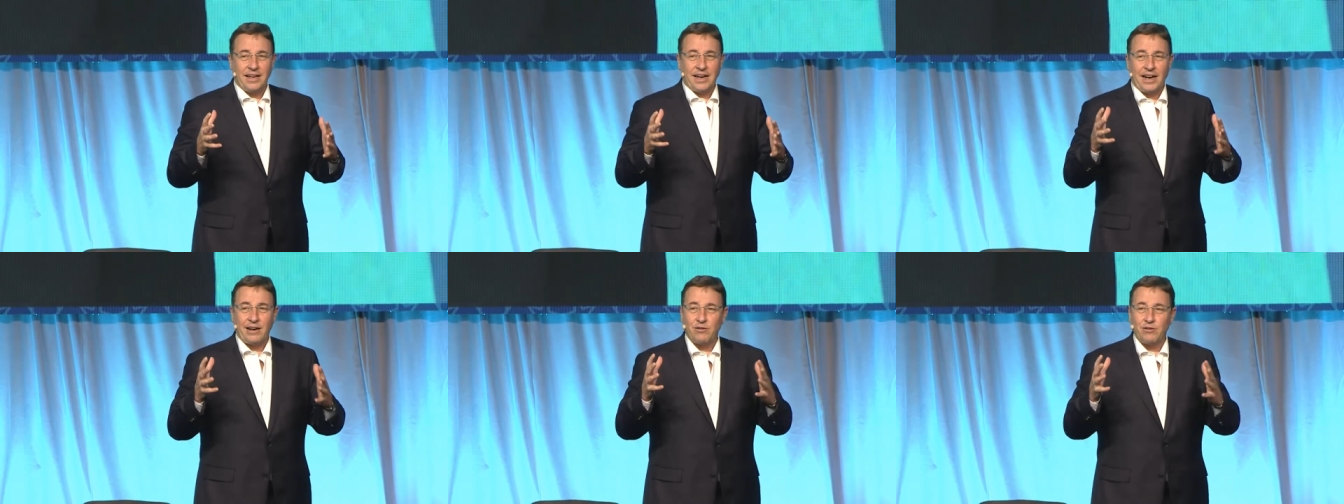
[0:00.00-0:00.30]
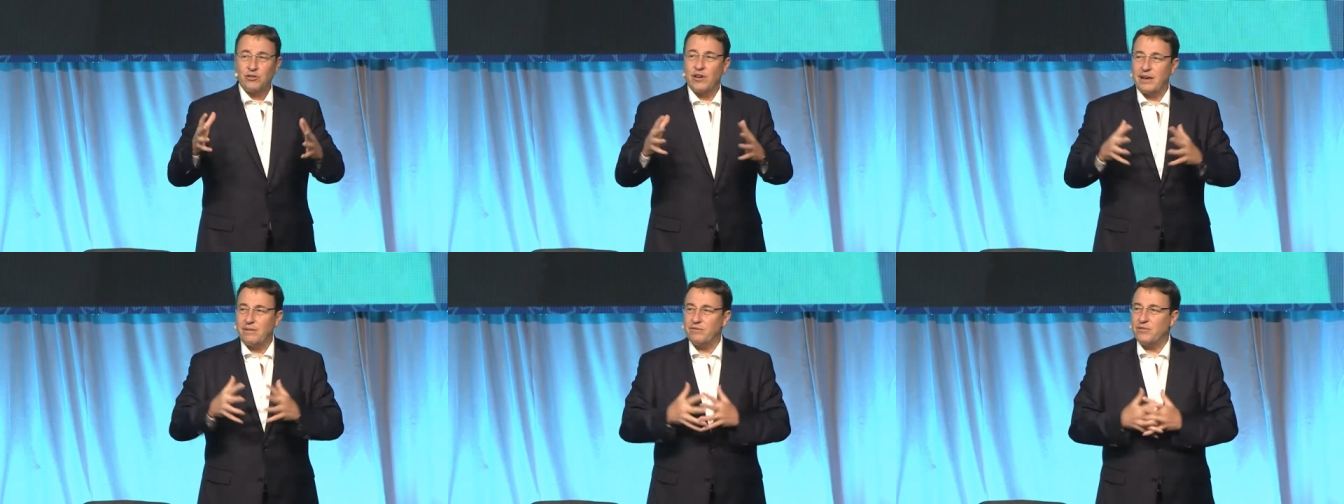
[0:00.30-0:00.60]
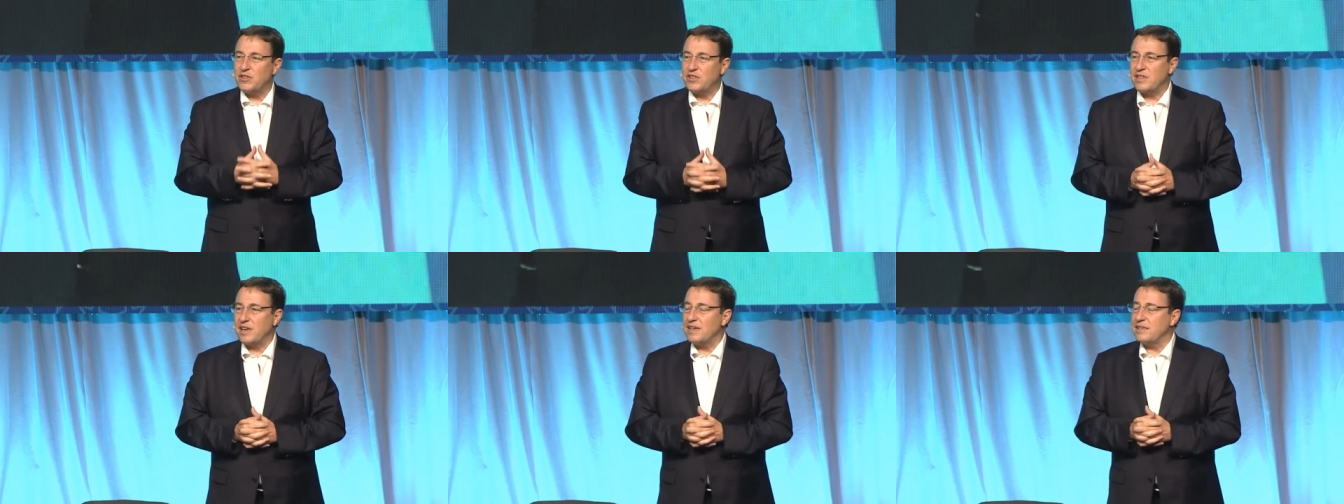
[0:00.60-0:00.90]
I want to
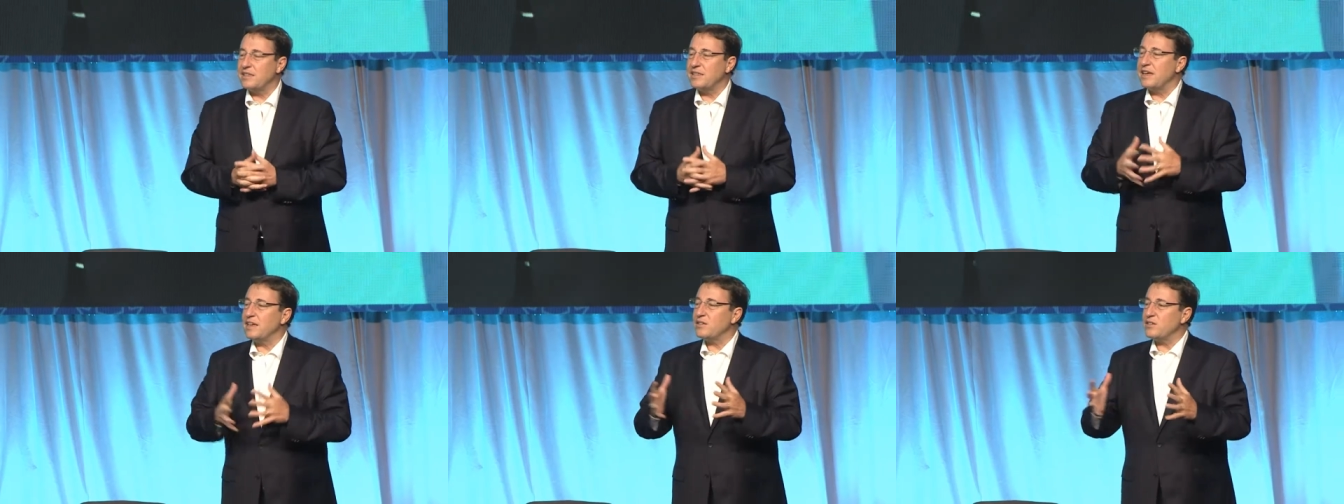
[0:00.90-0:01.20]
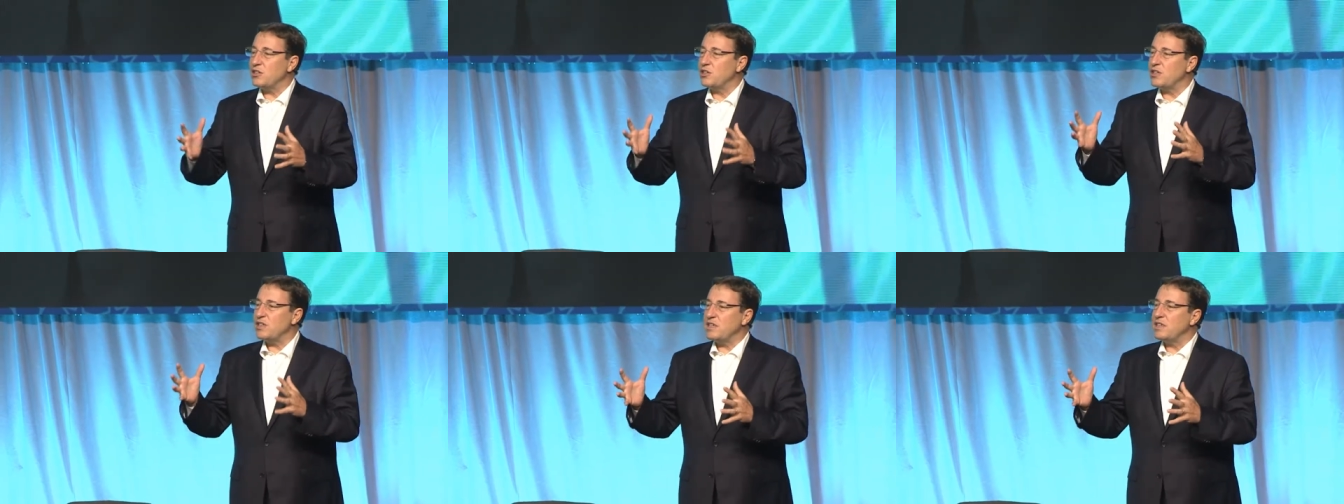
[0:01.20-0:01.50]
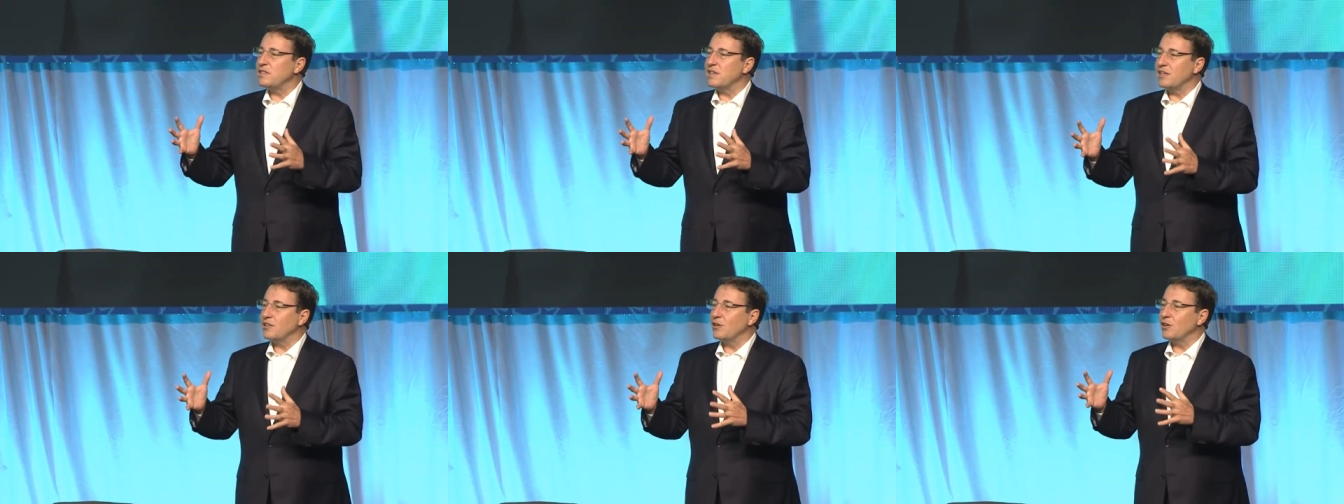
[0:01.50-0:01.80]
emphasize the
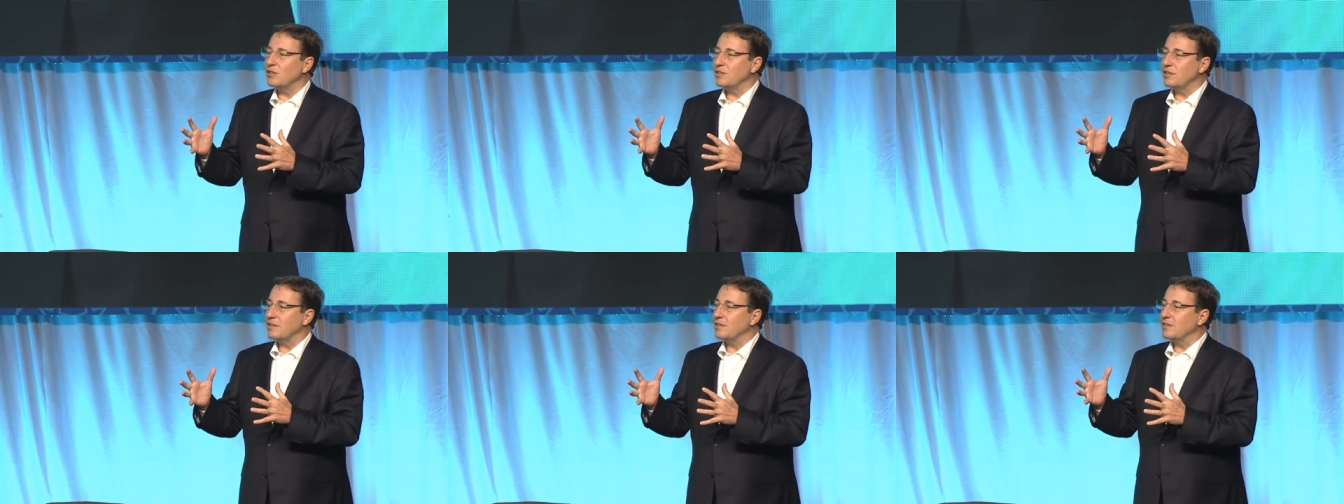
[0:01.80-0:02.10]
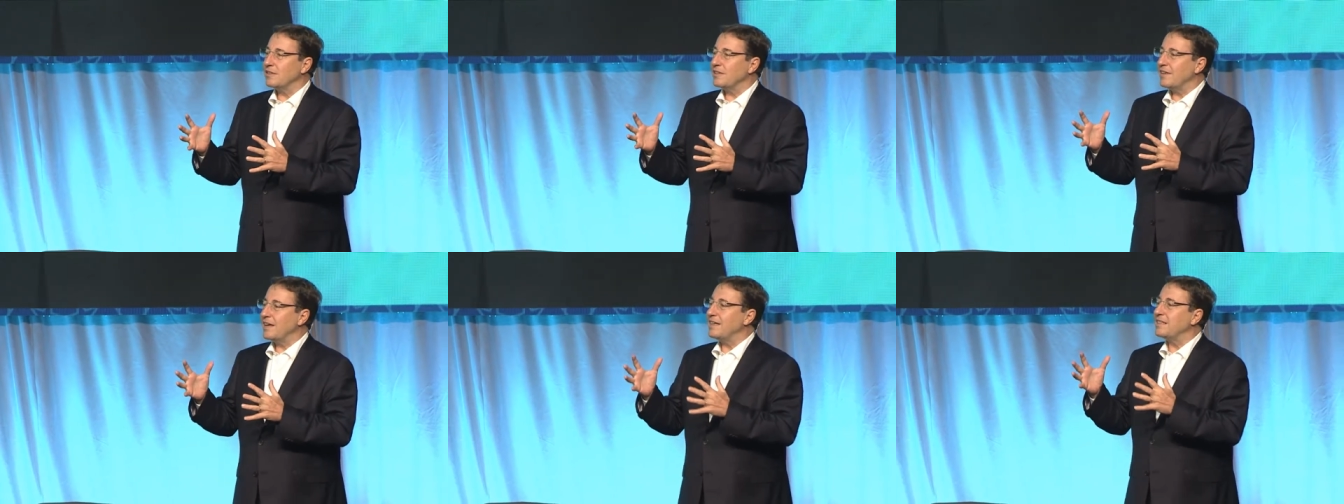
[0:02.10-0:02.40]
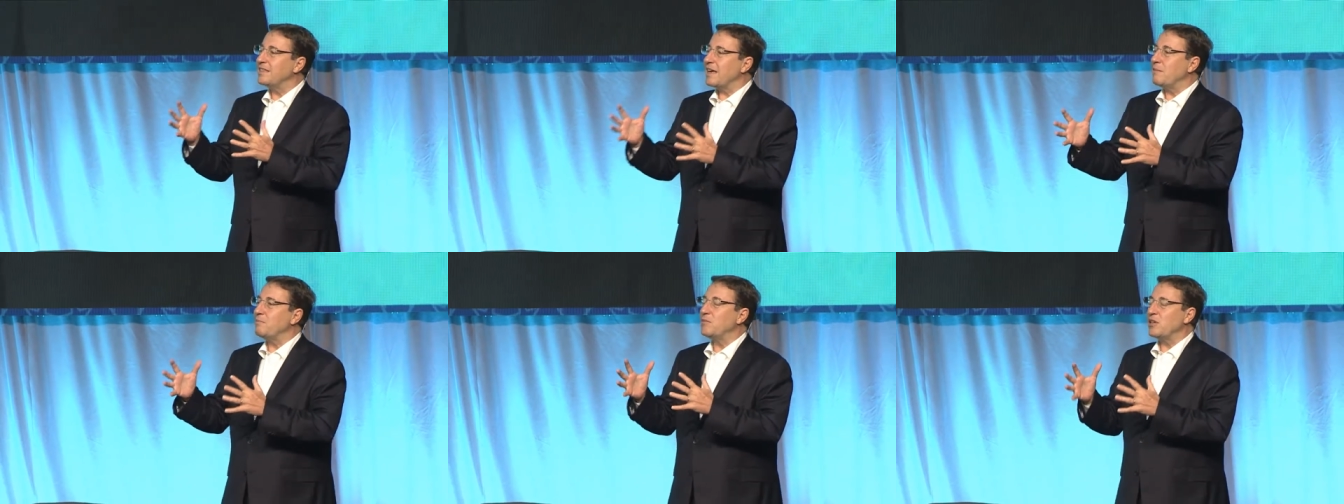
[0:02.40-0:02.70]
SDGs are not
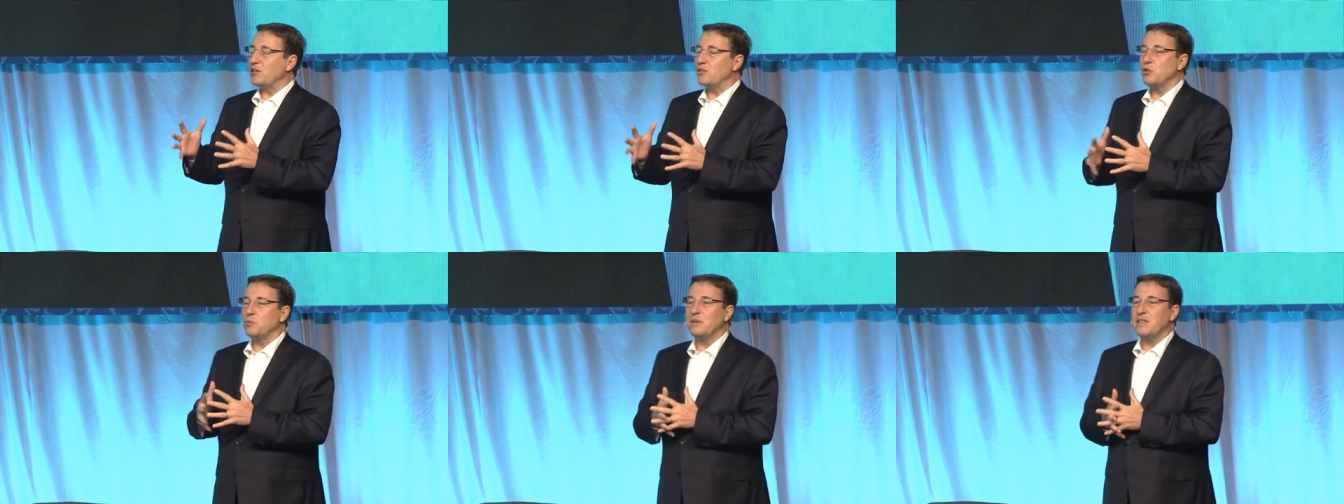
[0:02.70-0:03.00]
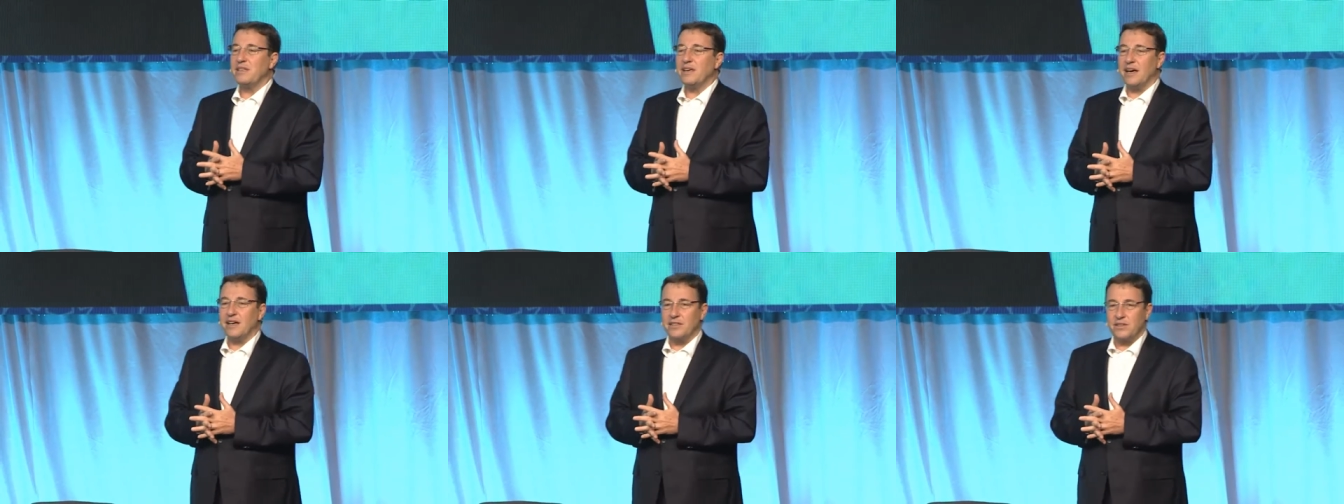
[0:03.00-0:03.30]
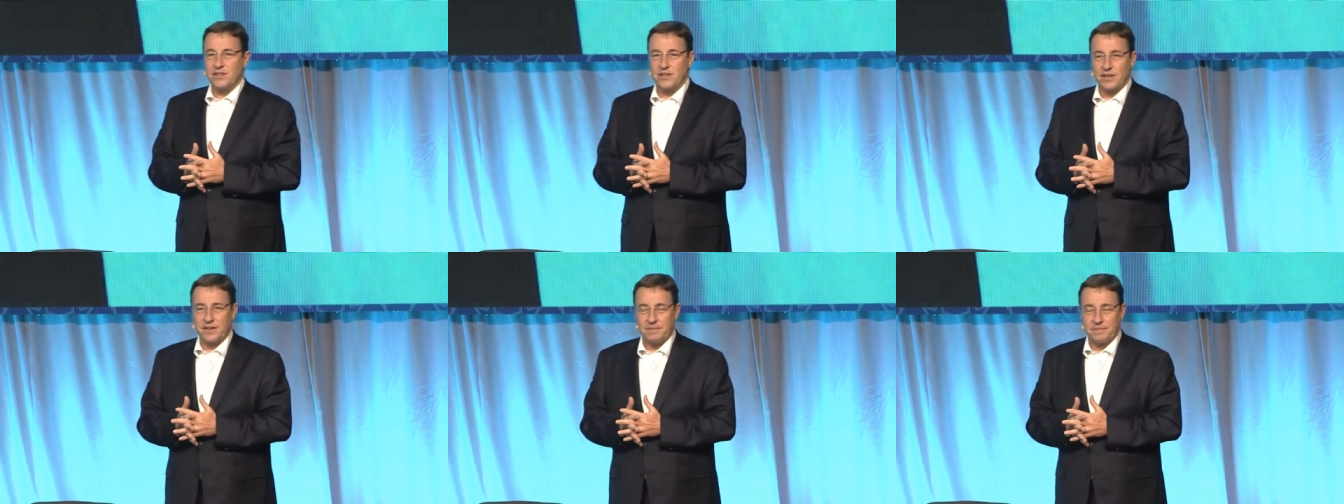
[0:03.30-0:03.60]
attempting to be the
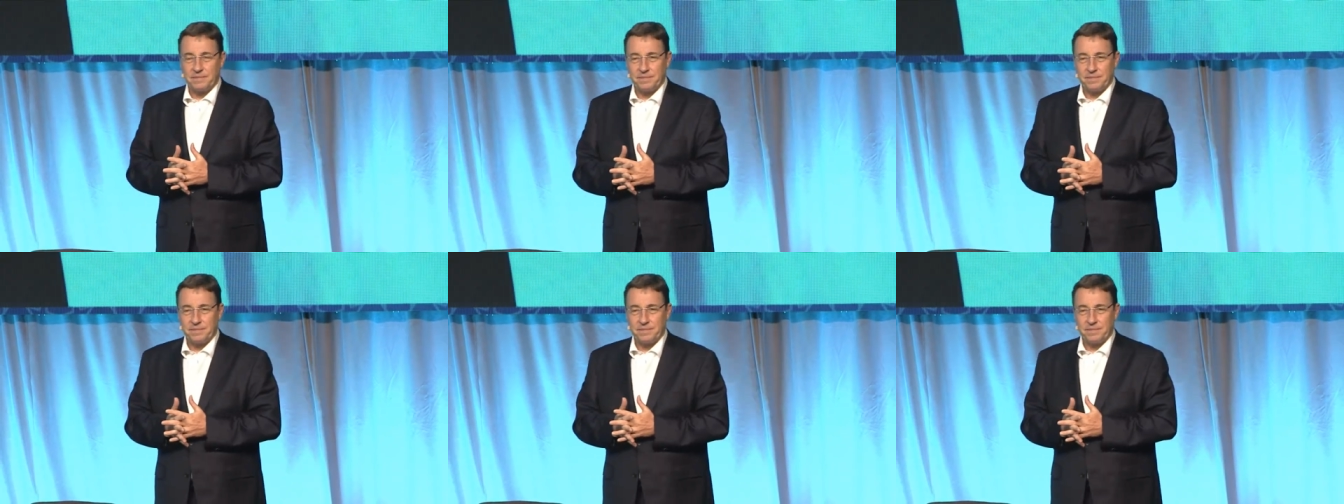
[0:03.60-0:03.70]
answer.